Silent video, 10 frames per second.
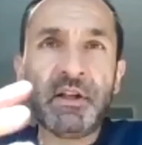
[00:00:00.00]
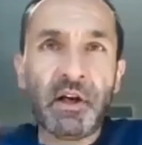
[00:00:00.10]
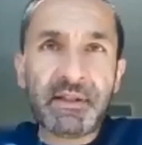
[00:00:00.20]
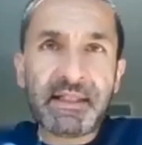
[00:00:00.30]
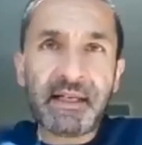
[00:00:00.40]

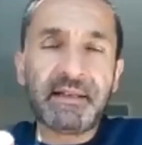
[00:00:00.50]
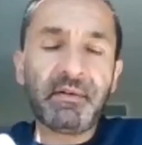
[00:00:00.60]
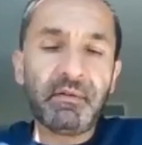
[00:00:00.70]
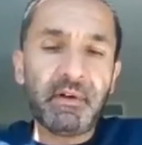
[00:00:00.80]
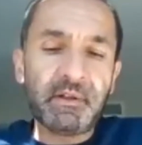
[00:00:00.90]

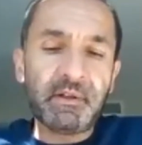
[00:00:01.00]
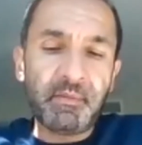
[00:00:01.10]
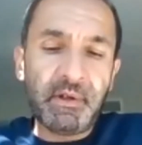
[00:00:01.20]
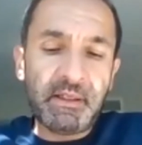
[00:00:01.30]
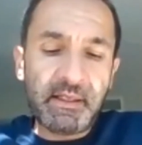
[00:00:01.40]
non-technical
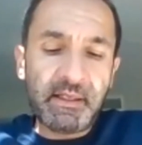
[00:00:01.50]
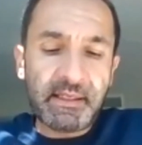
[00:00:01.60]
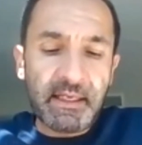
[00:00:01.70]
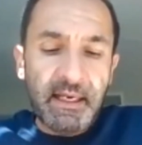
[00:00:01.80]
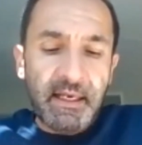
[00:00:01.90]

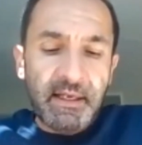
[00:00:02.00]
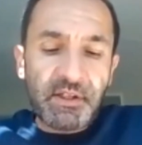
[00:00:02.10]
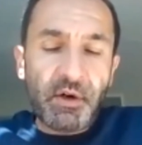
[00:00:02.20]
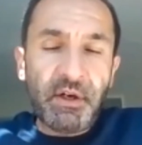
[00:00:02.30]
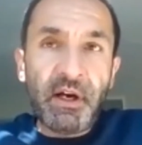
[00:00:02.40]
vulnerabilities.
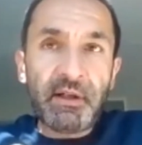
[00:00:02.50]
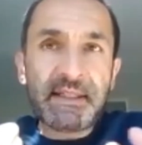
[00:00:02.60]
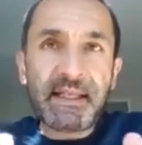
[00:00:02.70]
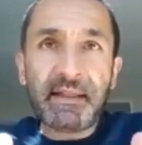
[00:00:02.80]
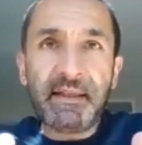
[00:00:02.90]
So a
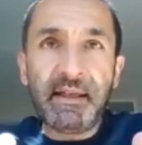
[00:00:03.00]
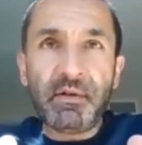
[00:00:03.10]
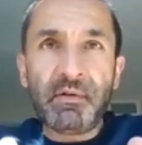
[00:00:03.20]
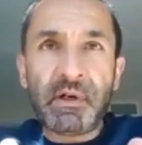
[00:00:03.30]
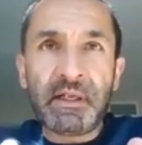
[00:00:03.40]

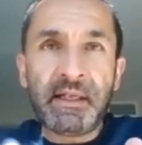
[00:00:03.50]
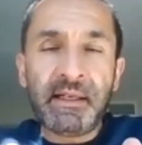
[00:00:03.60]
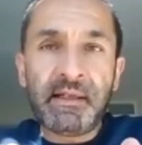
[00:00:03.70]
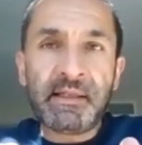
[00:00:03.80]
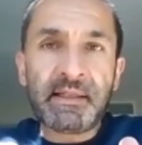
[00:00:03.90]
non-technical one
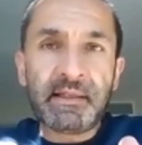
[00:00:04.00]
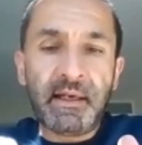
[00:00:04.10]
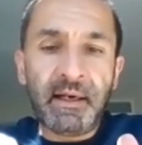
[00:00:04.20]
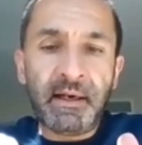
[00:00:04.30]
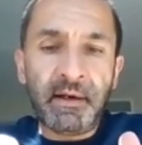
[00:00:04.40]
is
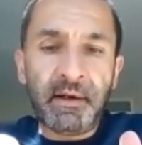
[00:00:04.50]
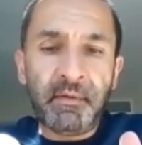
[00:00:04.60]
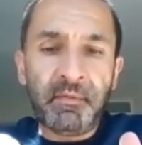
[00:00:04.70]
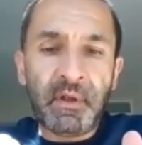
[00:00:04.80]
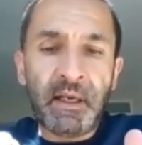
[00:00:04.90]

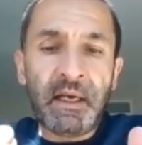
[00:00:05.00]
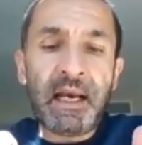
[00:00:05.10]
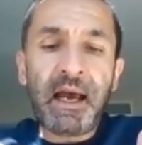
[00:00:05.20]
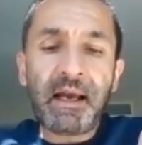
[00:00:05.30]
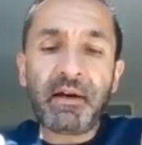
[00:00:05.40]

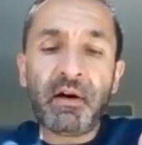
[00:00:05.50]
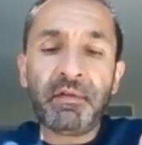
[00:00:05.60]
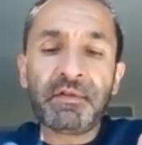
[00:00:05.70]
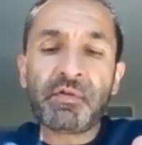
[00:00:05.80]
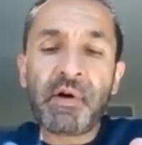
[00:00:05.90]
lack
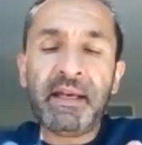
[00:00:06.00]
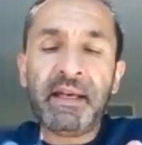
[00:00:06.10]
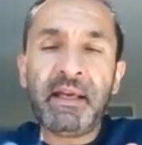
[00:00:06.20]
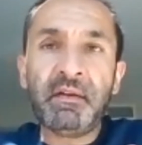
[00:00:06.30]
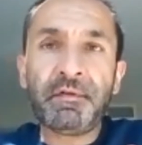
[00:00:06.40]
of
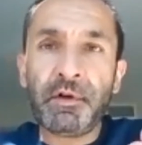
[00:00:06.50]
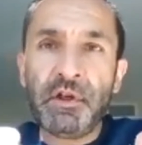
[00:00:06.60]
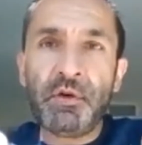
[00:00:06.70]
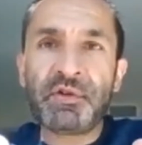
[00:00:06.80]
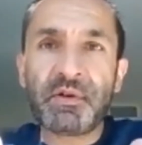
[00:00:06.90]
training for
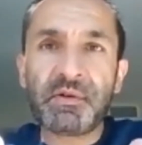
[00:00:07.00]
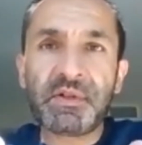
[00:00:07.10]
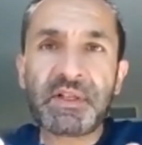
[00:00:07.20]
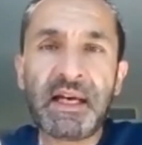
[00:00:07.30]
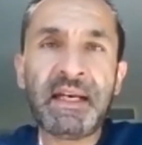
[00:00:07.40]

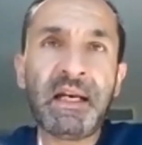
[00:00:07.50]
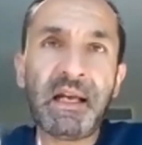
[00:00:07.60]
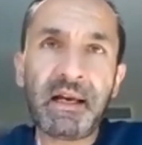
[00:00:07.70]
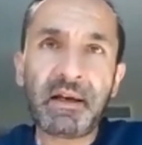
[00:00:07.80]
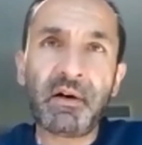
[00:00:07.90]
users and
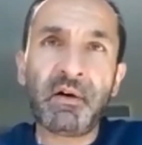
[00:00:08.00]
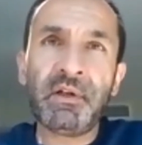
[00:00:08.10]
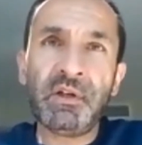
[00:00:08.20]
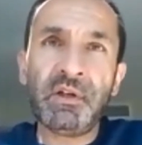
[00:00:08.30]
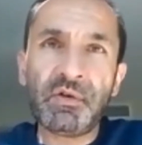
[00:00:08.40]
lack
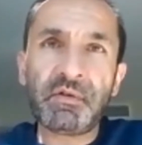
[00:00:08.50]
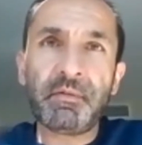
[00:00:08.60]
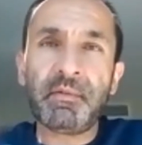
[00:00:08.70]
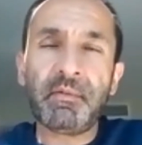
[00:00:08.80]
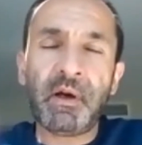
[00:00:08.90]

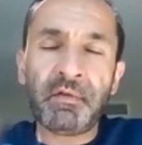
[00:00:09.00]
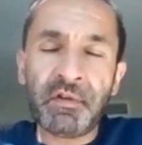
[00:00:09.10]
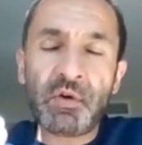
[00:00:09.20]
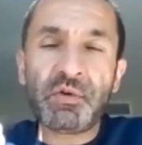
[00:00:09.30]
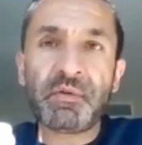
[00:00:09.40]
of
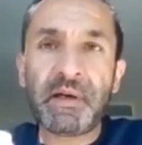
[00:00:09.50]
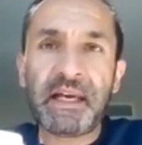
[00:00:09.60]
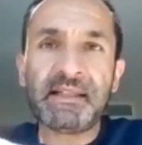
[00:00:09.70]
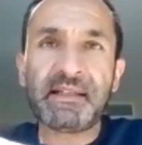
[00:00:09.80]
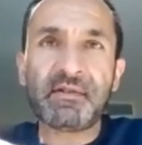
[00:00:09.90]

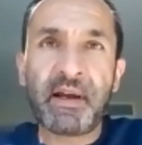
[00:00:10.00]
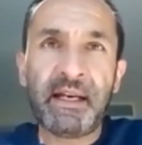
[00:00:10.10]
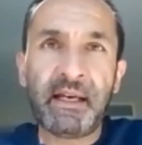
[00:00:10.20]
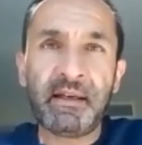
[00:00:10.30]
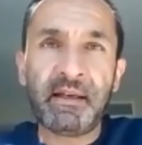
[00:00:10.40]
user-based
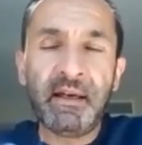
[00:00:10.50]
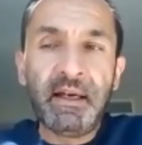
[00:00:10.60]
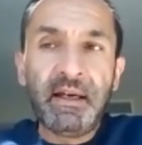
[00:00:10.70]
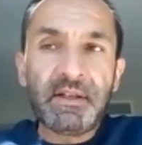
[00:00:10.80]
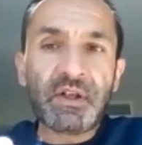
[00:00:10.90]
training.
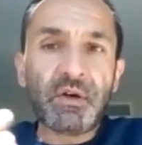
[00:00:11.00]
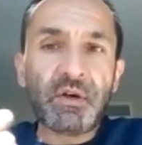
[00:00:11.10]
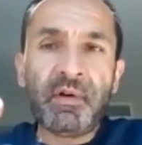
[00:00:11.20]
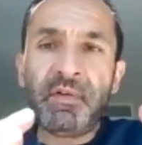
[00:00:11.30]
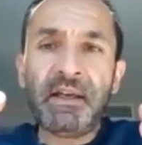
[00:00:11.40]
So
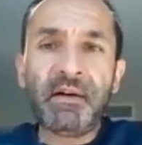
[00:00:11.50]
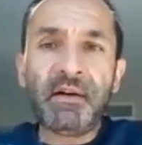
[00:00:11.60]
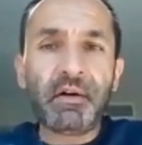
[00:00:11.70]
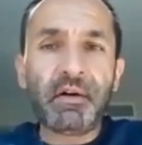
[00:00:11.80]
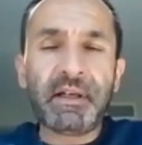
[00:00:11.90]
within
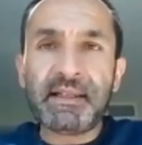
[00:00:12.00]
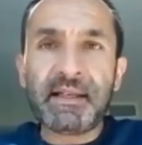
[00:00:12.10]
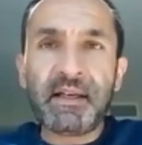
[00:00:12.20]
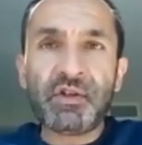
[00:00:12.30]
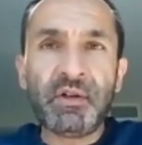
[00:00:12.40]
your
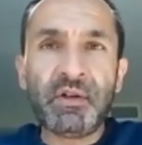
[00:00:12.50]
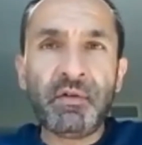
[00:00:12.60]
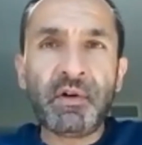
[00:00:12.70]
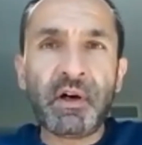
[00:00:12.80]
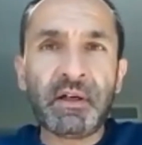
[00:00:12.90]
organization,
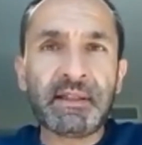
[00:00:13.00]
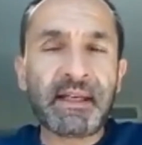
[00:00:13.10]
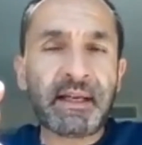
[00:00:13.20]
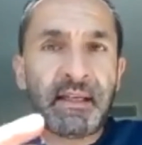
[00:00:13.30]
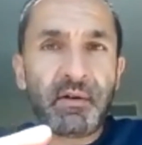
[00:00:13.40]
you've got
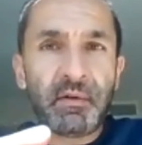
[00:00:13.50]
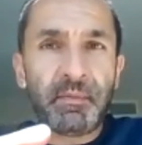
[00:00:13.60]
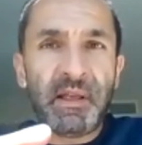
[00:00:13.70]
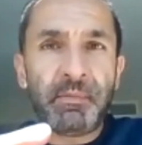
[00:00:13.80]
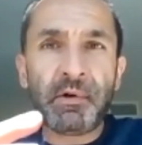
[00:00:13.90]
technical
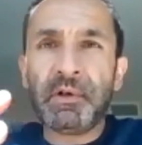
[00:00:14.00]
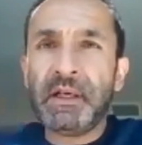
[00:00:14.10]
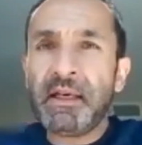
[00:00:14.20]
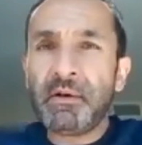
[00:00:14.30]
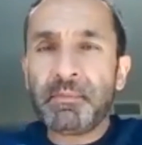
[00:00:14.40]
people,
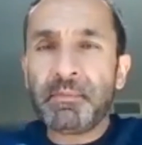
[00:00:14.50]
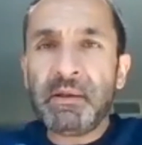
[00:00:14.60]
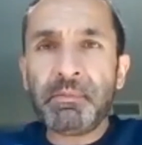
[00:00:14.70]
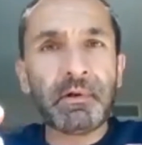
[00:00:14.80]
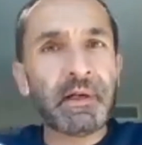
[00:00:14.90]
legal people,